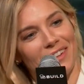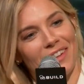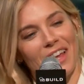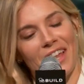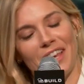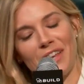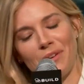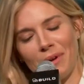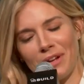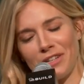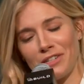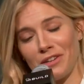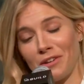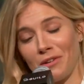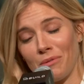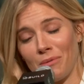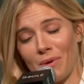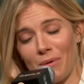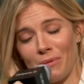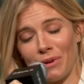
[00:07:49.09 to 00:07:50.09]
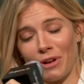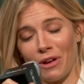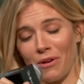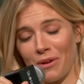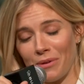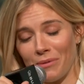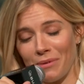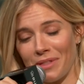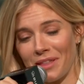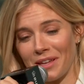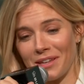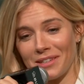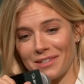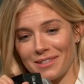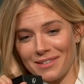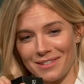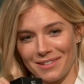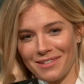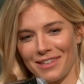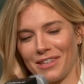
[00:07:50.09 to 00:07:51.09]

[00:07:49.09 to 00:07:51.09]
anyway, I don't know where we're going with this.